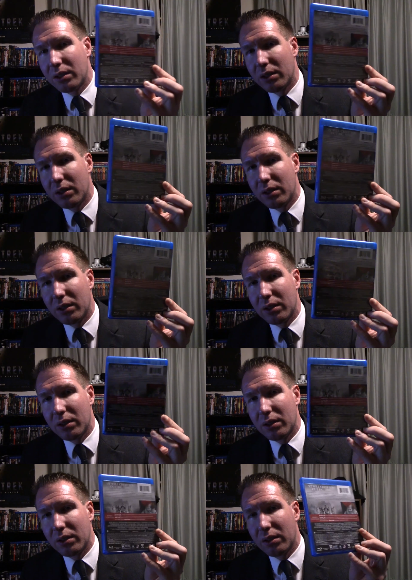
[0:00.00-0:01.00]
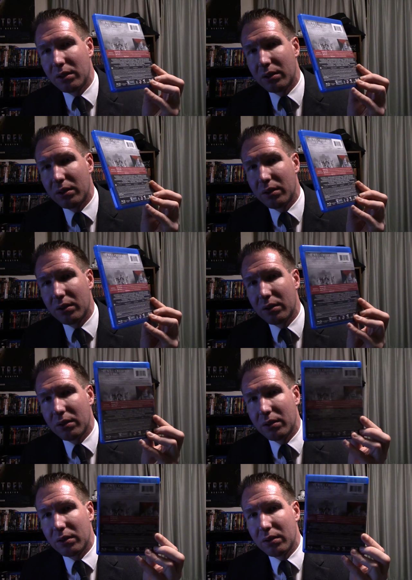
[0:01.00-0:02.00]

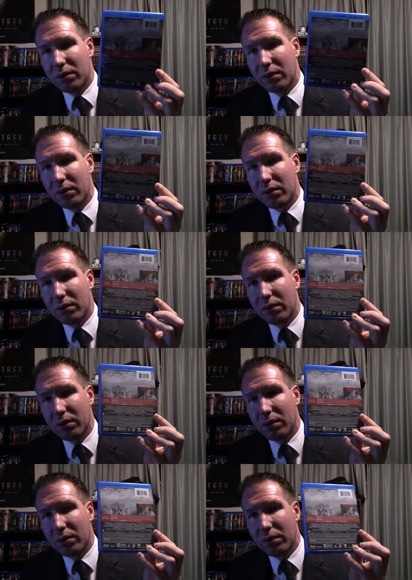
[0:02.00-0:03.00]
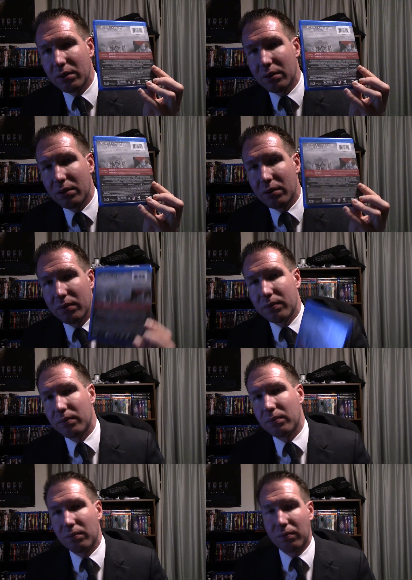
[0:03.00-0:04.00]
Nobody speaks.